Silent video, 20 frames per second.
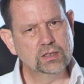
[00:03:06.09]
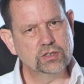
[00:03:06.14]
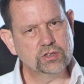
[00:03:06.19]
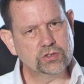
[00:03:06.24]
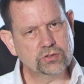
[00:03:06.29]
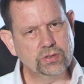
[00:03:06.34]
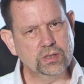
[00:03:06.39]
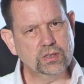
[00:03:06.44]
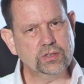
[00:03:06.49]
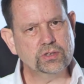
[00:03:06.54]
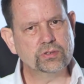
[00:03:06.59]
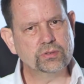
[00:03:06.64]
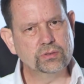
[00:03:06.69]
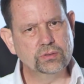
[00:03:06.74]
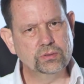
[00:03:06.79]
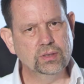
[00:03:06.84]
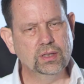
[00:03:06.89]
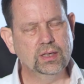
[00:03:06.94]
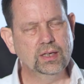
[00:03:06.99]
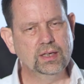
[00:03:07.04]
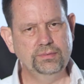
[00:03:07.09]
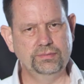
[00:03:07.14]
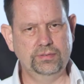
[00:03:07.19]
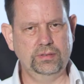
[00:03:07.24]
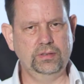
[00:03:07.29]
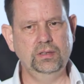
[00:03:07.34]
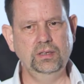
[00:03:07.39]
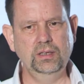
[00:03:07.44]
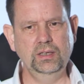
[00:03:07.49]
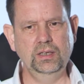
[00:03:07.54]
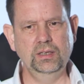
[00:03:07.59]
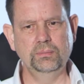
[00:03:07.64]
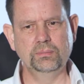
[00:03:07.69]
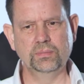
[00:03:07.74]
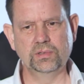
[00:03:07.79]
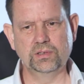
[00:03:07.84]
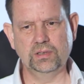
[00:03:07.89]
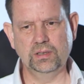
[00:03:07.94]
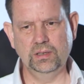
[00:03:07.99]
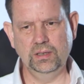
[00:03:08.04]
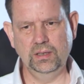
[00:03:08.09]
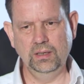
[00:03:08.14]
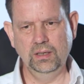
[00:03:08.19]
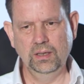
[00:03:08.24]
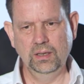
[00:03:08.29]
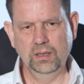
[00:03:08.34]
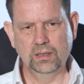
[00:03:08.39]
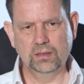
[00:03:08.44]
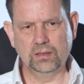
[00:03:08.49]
structural life themes, the